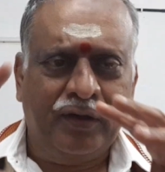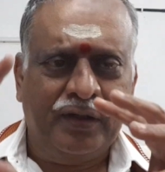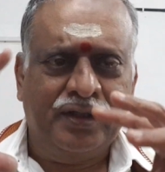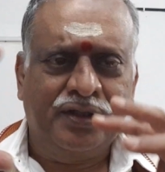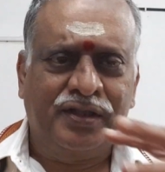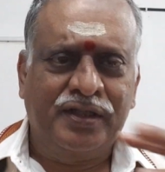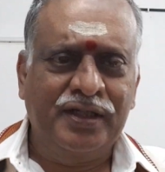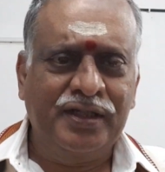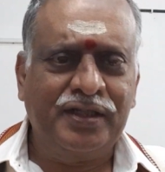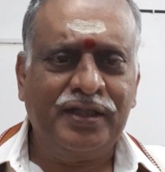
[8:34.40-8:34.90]

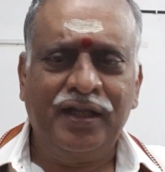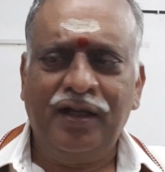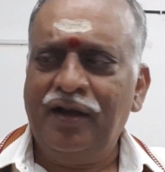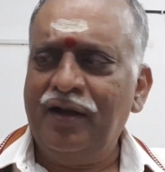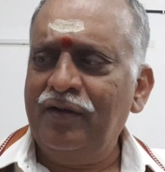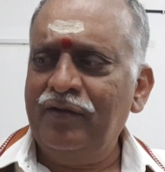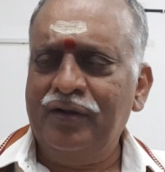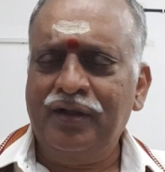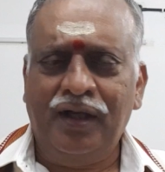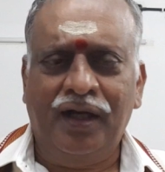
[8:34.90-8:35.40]
since
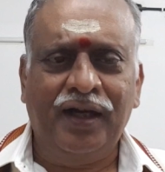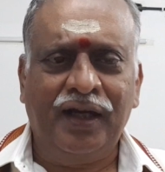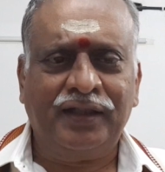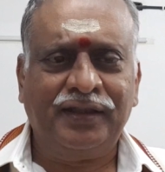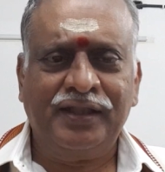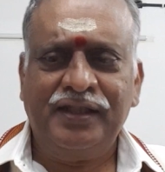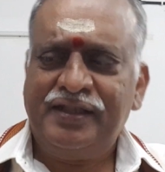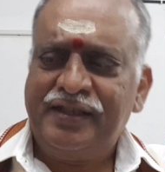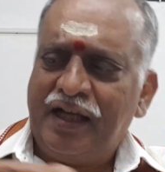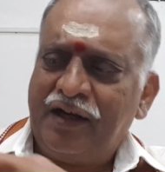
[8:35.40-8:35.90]
the
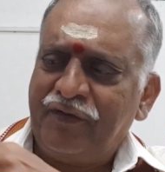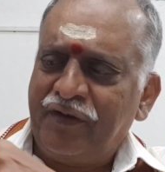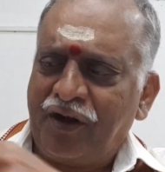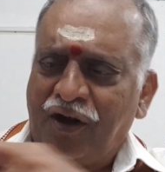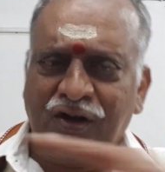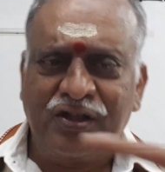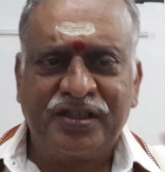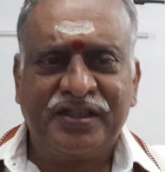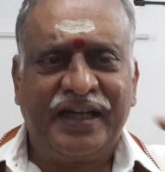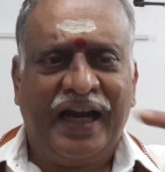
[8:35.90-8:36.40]
earth is there, we are
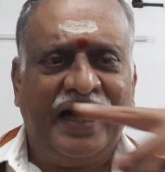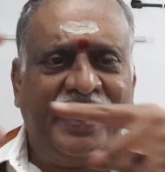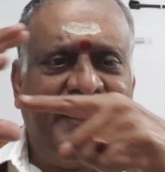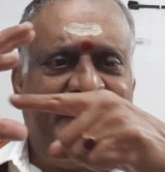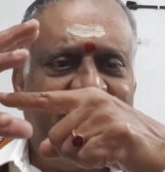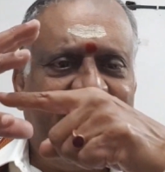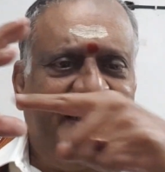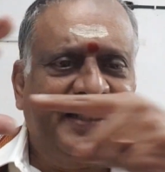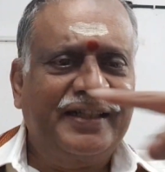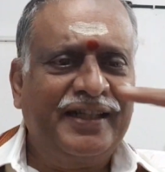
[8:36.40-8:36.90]
all
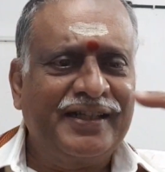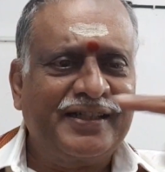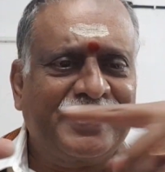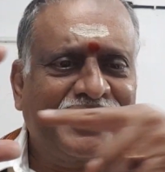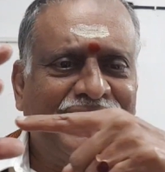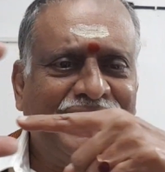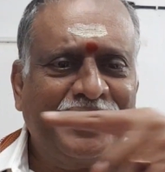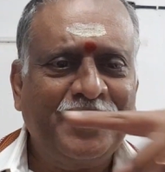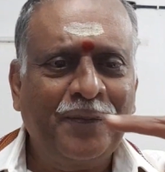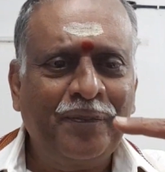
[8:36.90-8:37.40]
standing like
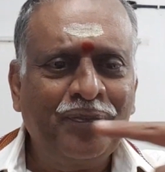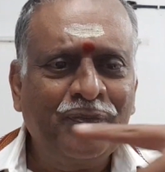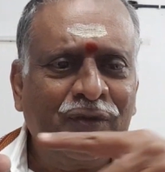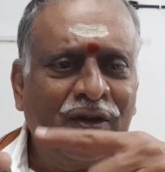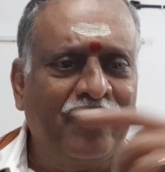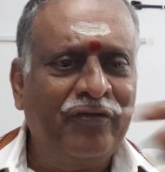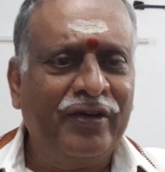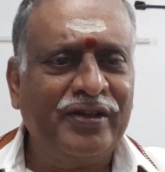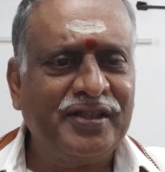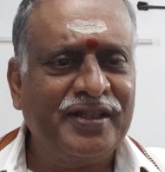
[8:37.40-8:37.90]
this,
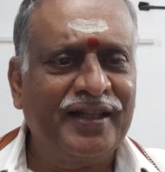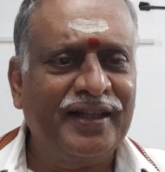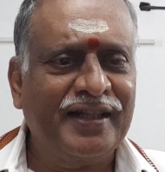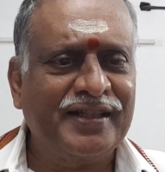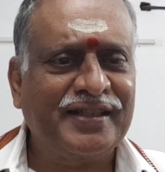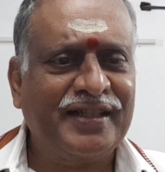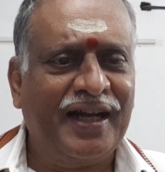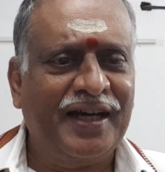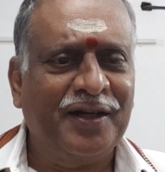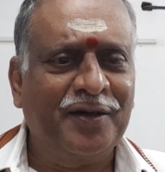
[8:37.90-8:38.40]
facing the
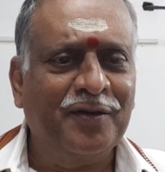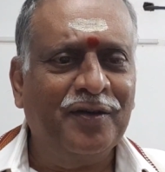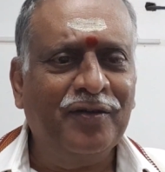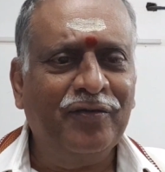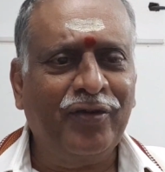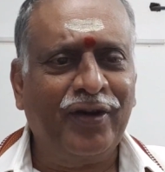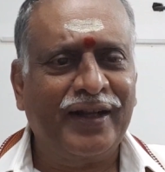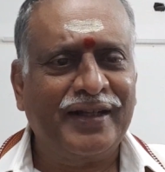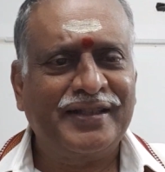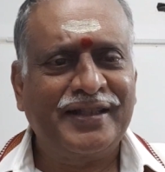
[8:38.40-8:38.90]
sun,
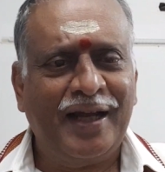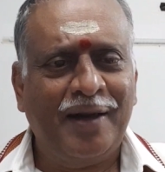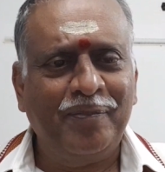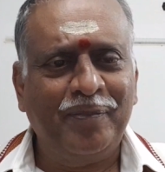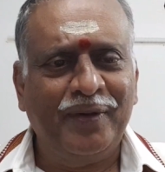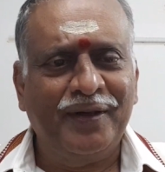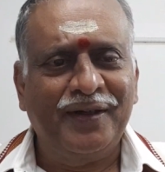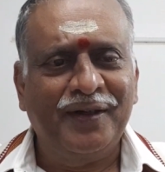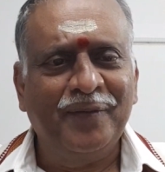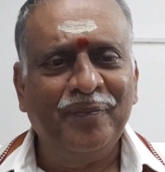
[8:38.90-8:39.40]
for
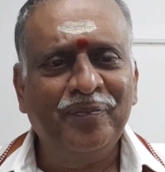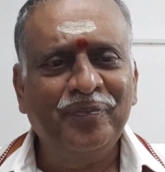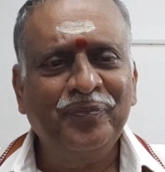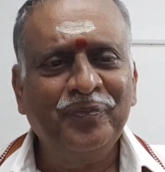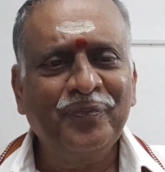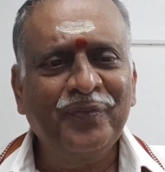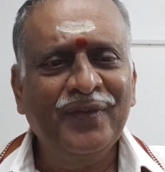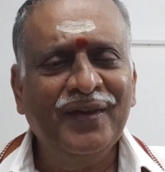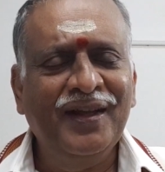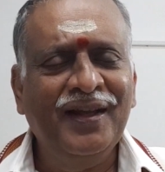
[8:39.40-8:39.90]
example.
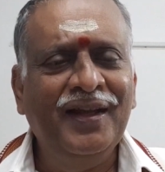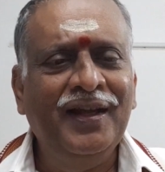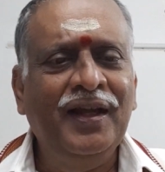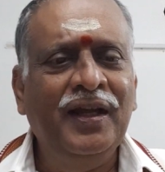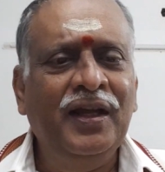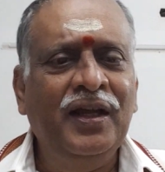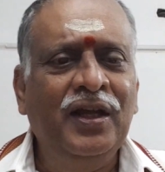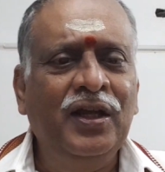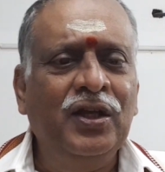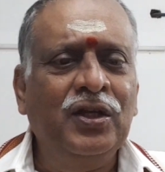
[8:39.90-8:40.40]

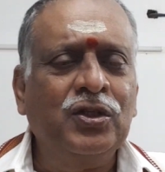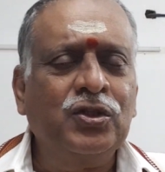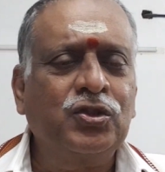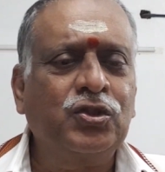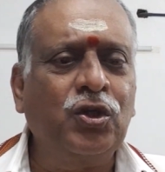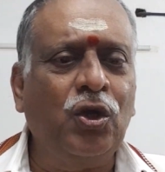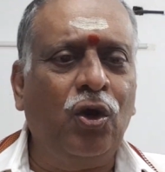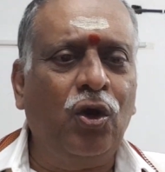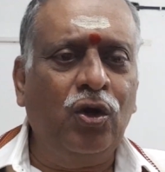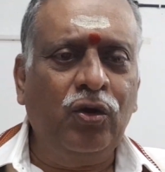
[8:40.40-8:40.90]

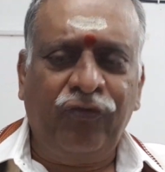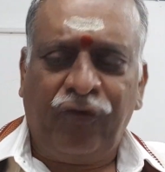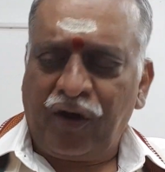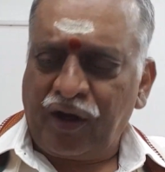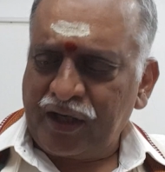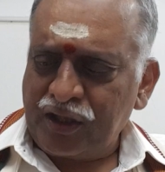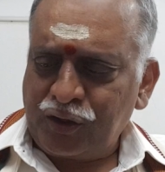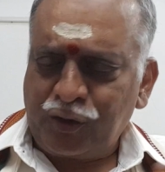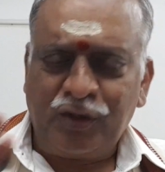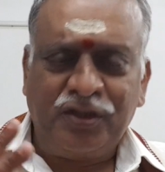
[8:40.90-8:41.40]
So for
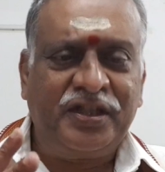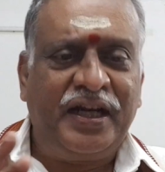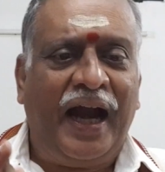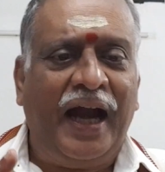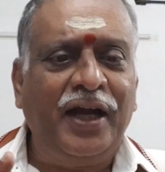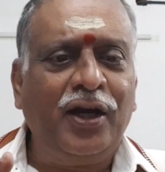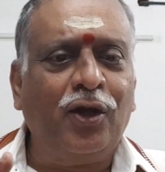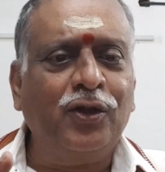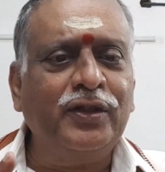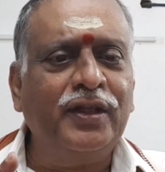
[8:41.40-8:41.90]
us to
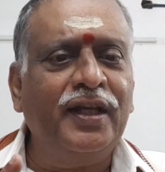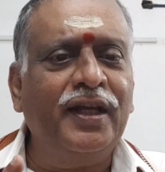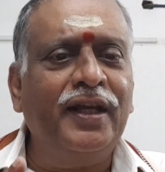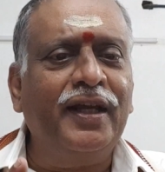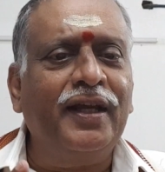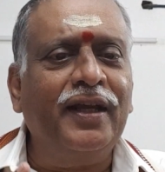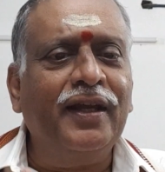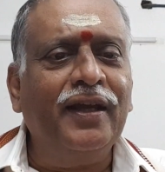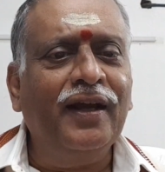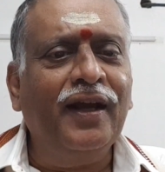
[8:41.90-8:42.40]
stand on
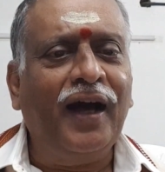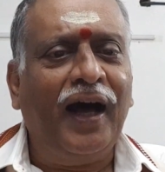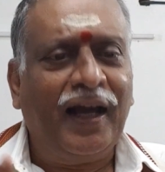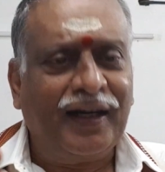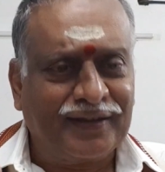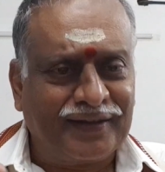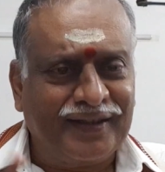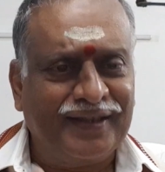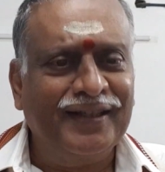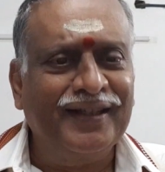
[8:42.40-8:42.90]
the
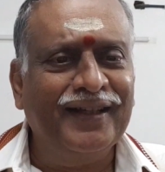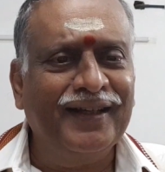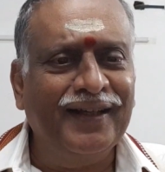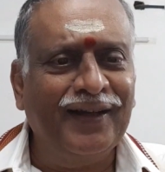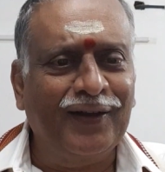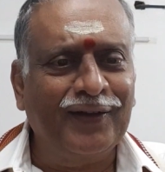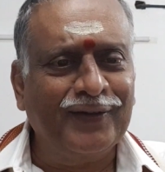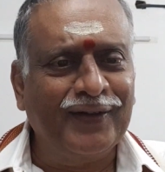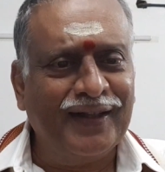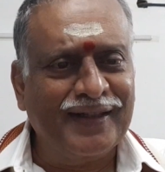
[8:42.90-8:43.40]
earth,
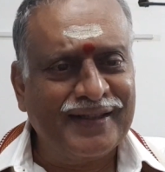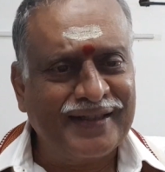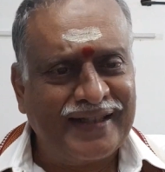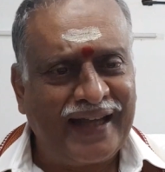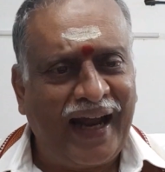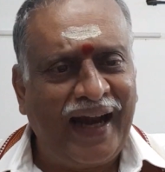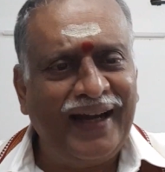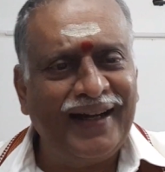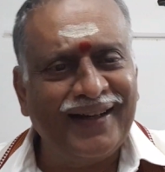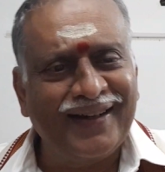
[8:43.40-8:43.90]
on the
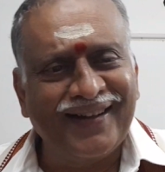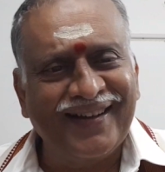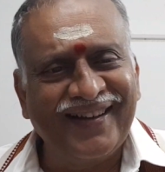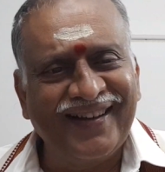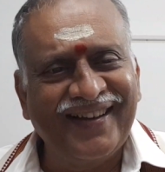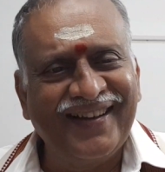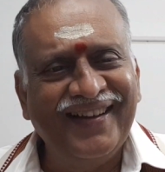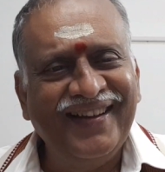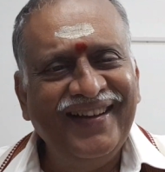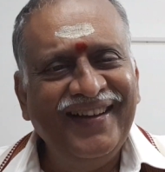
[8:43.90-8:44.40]
sand,
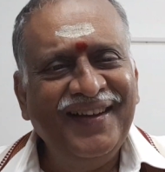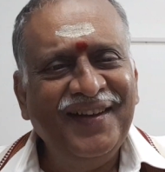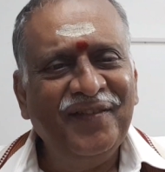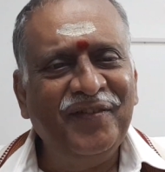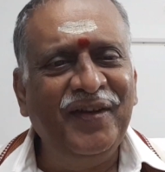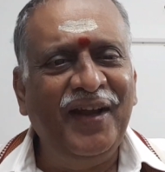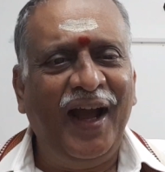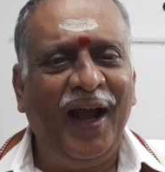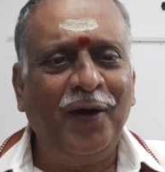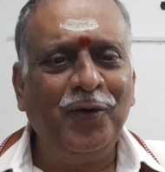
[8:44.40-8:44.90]

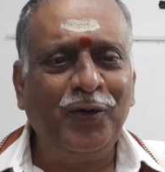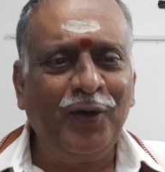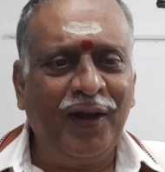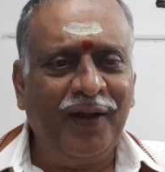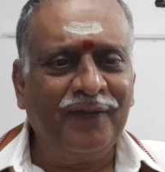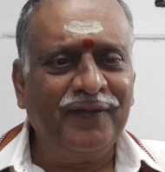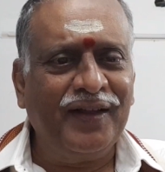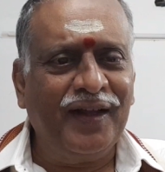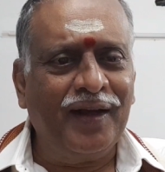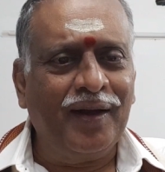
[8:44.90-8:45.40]
we have to
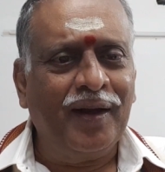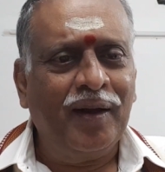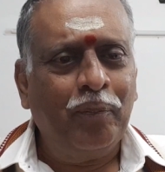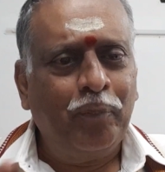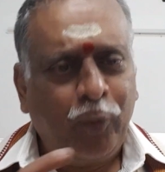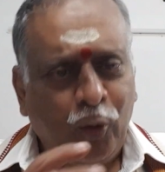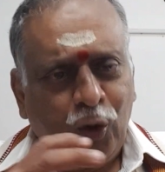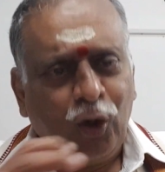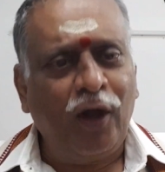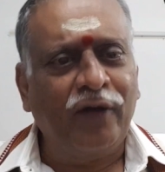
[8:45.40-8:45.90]
have the
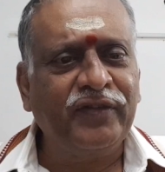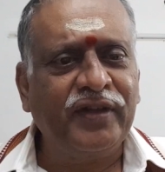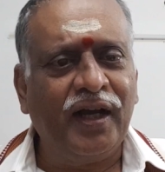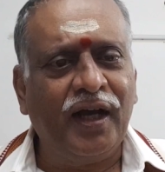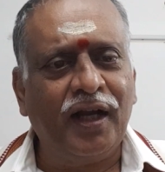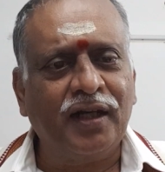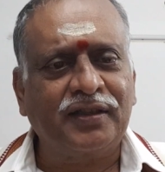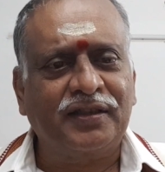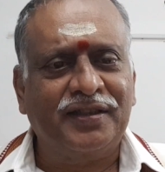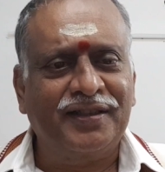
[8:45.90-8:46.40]
pull of the
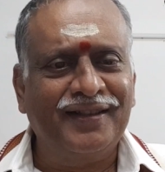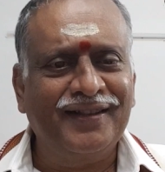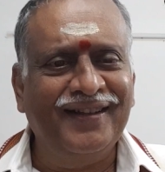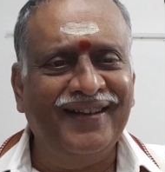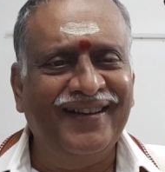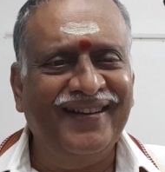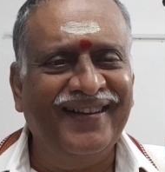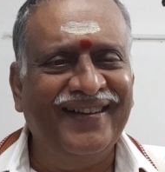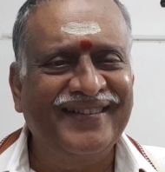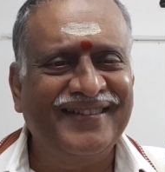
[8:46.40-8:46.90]
earth.
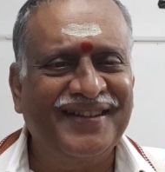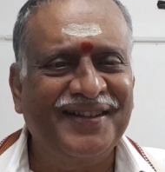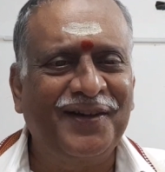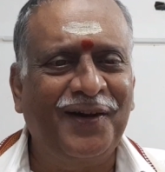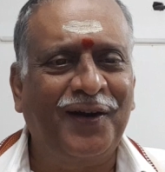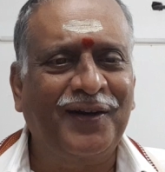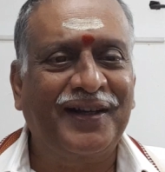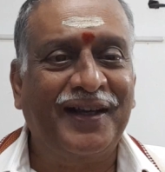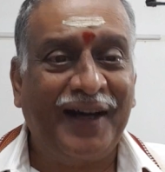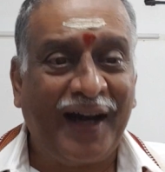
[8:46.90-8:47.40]
Is it
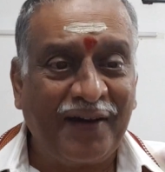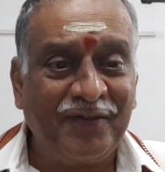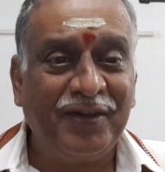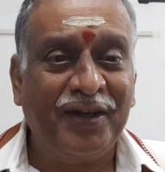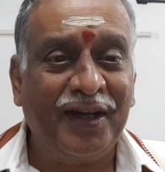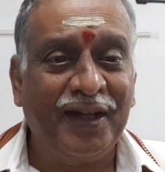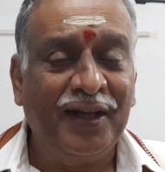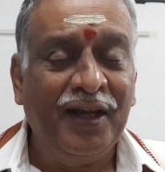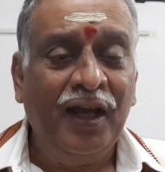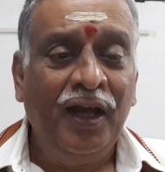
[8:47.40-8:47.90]
not?
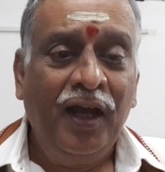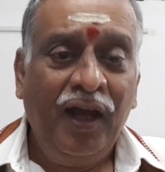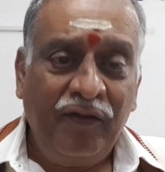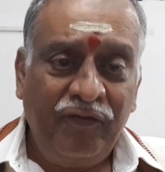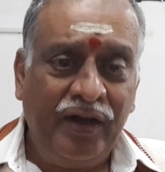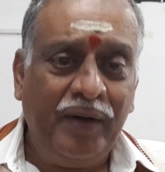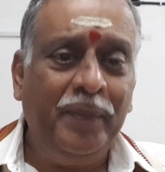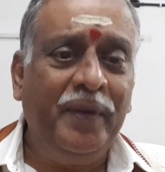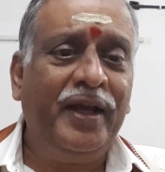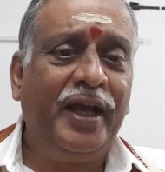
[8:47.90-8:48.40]
Gravity. A
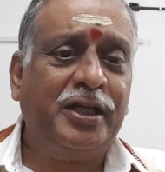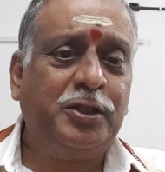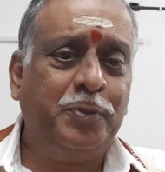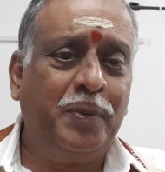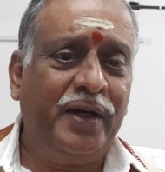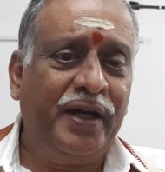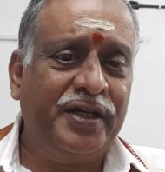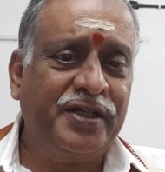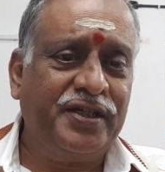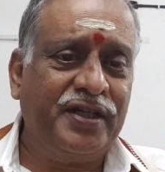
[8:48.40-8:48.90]
very big
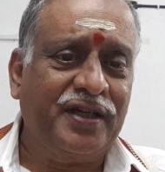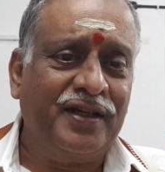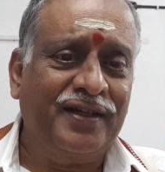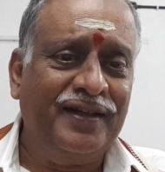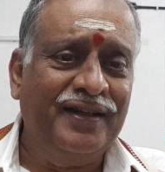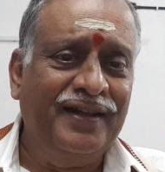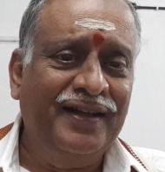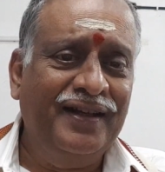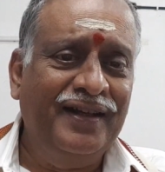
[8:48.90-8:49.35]
explanation.